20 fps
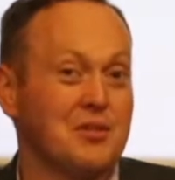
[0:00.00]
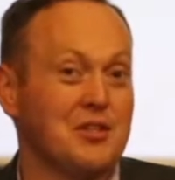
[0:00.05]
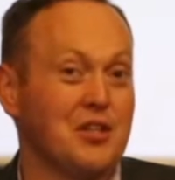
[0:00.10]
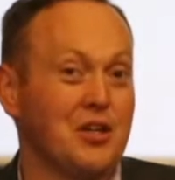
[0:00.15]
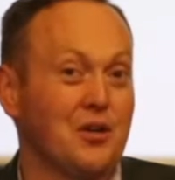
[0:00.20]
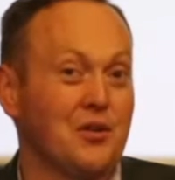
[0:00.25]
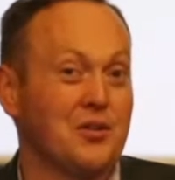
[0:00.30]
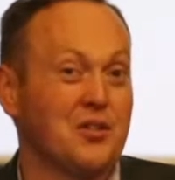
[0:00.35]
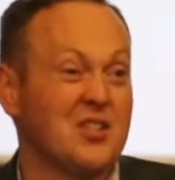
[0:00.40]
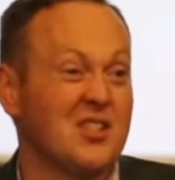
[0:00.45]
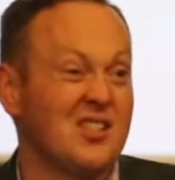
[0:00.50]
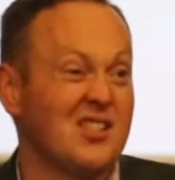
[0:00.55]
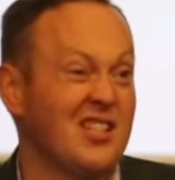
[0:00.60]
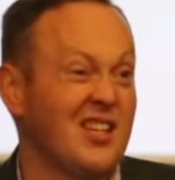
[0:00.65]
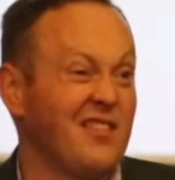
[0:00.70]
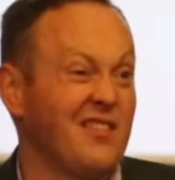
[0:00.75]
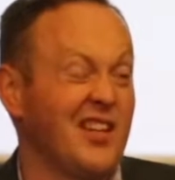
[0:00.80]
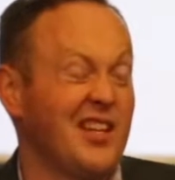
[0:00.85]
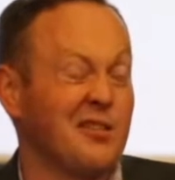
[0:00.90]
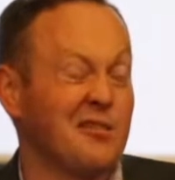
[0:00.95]
with the owners to
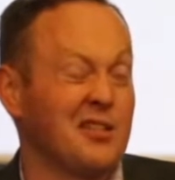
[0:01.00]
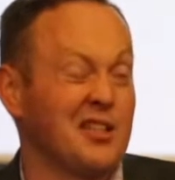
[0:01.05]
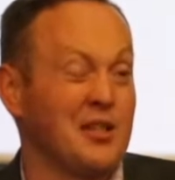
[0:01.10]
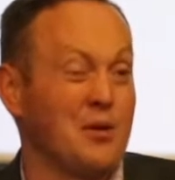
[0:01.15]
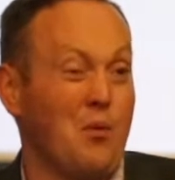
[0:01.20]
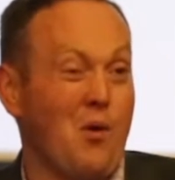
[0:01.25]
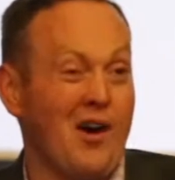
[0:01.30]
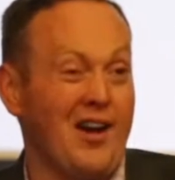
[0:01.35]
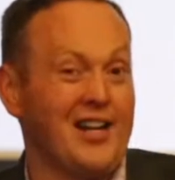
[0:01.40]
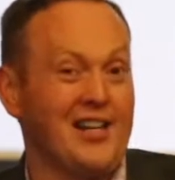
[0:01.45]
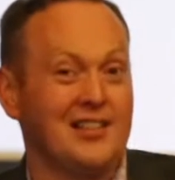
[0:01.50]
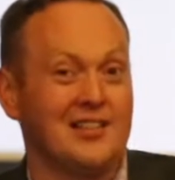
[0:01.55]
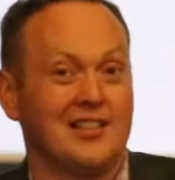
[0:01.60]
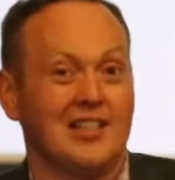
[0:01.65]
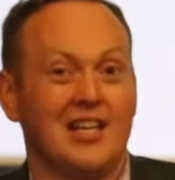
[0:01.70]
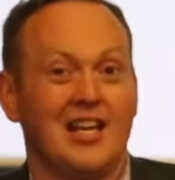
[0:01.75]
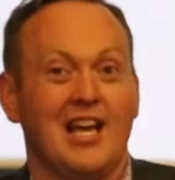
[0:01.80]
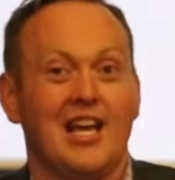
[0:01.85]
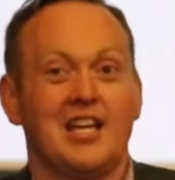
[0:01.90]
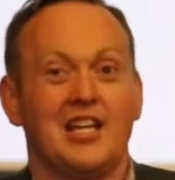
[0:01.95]
see if they really want it,
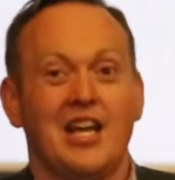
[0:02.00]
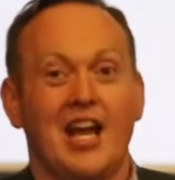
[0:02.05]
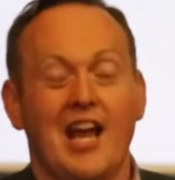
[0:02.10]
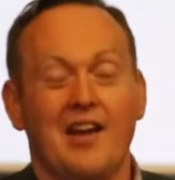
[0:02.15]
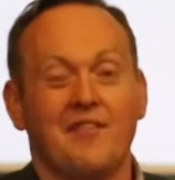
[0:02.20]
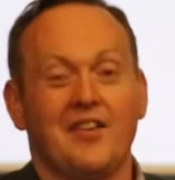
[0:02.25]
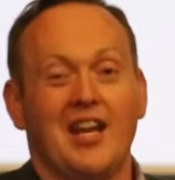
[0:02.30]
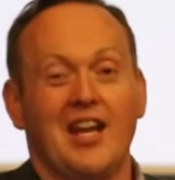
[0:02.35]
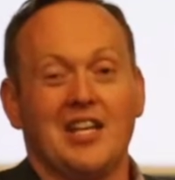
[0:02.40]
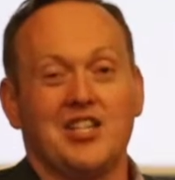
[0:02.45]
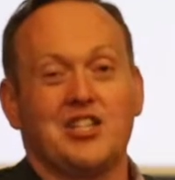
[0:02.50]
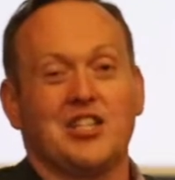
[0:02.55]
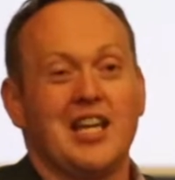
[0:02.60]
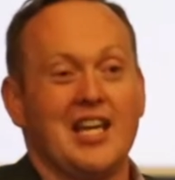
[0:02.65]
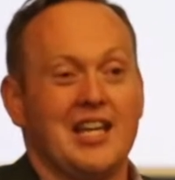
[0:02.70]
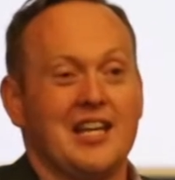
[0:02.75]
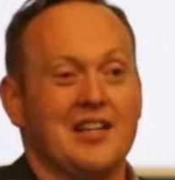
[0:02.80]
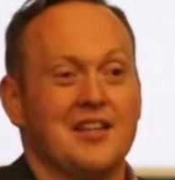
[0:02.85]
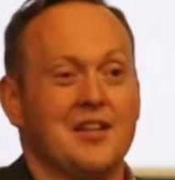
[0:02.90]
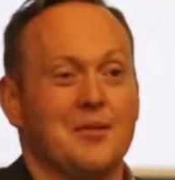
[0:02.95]
and you haven't
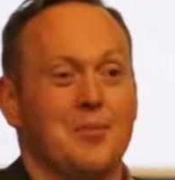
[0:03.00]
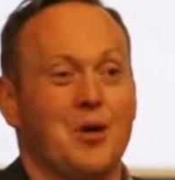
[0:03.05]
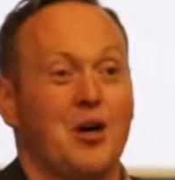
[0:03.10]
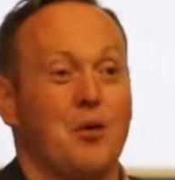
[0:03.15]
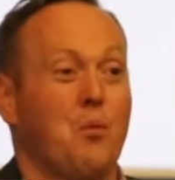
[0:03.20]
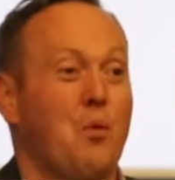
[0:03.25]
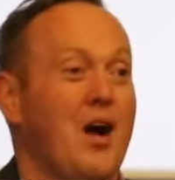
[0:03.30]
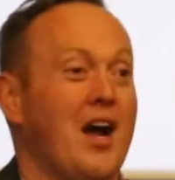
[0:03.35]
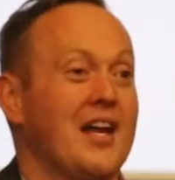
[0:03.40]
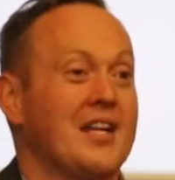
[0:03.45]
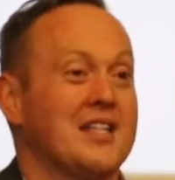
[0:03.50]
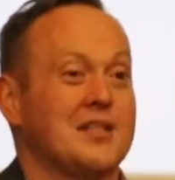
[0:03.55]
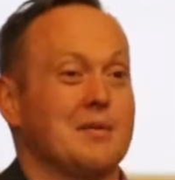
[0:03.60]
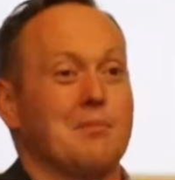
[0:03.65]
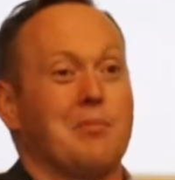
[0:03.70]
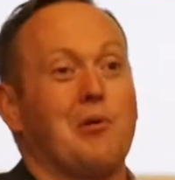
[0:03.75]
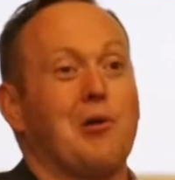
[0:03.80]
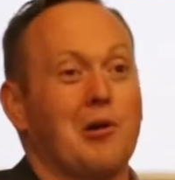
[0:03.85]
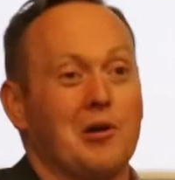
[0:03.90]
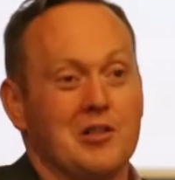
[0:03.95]
educated them on why it's
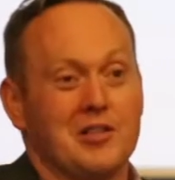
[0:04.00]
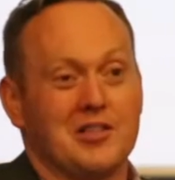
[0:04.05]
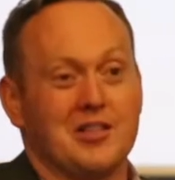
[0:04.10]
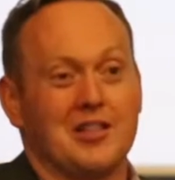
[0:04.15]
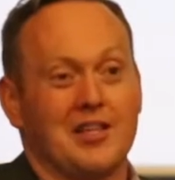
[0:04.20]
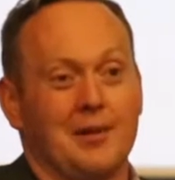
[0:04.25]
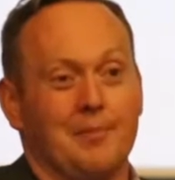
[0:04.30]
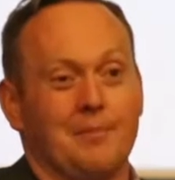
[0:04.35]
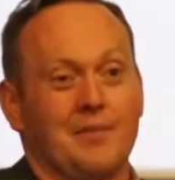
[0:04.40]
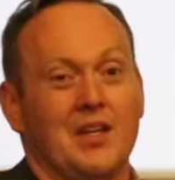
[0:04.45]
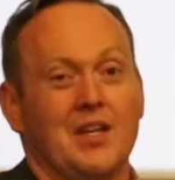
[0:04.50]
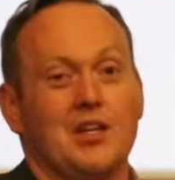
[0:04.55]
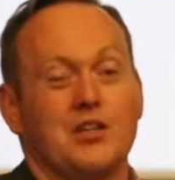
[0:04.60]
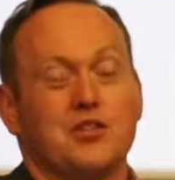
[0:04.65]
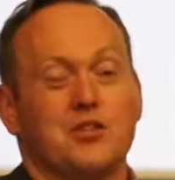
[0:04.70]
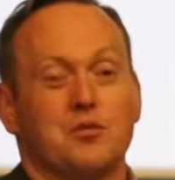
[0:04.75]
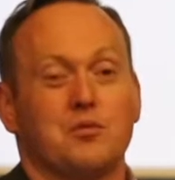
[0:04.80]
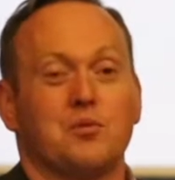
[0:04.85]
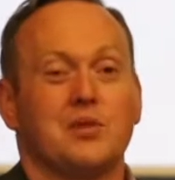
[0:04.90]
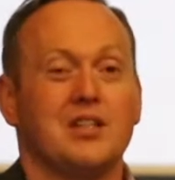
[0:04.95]
important to them.
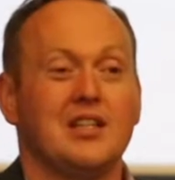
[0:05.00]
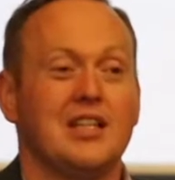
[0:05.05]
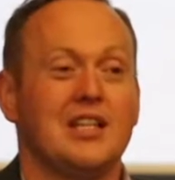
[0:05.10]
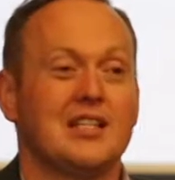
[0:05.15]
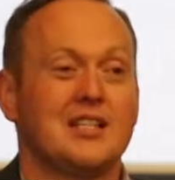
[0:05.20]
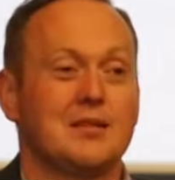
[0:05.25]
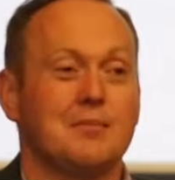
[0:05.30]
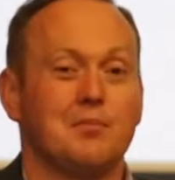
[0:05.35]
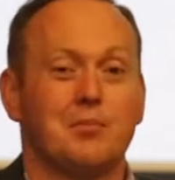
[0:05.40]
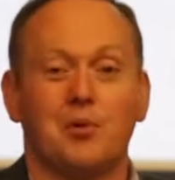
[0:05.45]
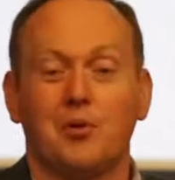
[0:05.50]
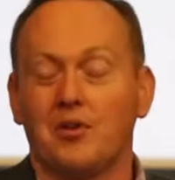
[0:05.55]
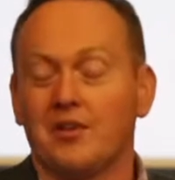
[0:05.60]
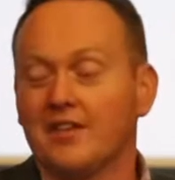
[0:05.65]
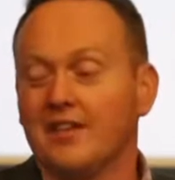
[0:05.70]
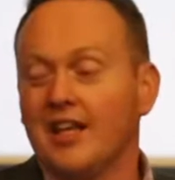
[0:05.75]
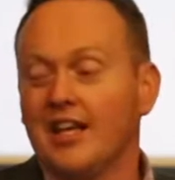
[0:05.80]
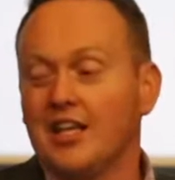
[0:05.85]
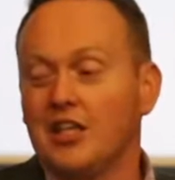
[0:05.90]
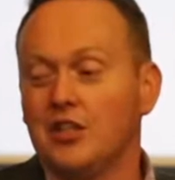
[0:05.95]
So really it's
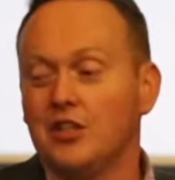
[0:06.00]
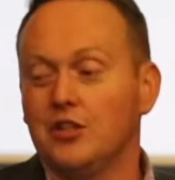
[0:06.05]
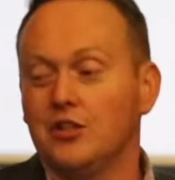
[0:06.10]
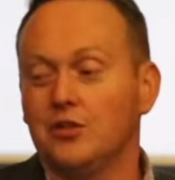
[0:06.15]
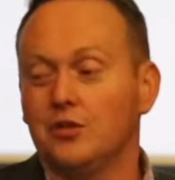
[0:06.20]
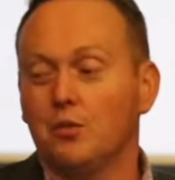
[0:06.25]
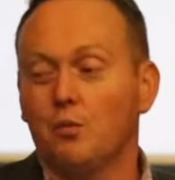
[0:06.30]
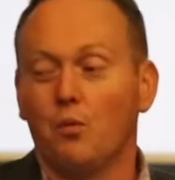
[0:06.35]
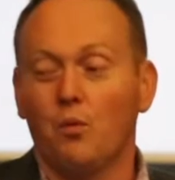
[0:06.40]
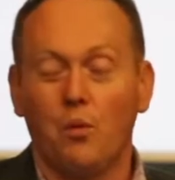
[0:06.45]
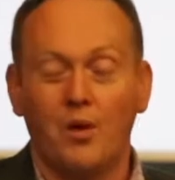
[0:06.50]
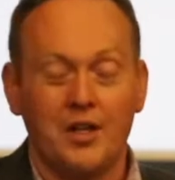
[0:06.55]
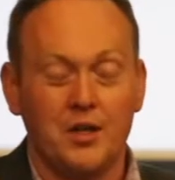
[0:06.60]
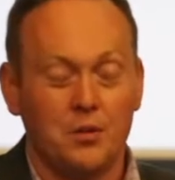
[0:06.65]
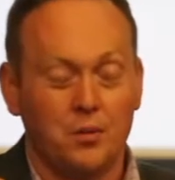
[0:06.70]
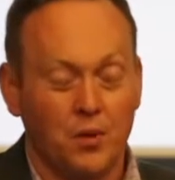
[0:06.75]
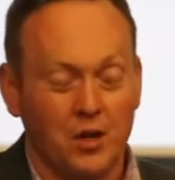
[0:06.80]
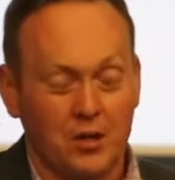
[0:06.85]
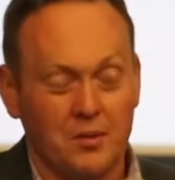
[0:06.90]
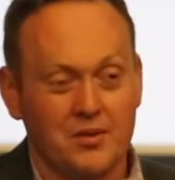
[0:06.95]
important that you, when
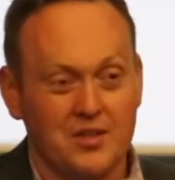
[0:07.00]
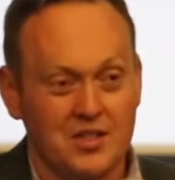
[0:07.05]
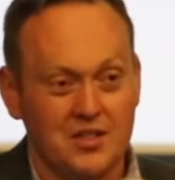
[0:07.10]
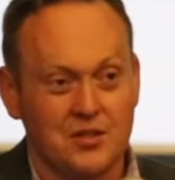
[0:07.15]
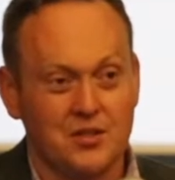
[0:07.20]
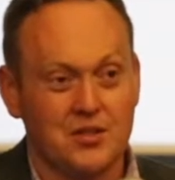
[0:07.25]
you work with this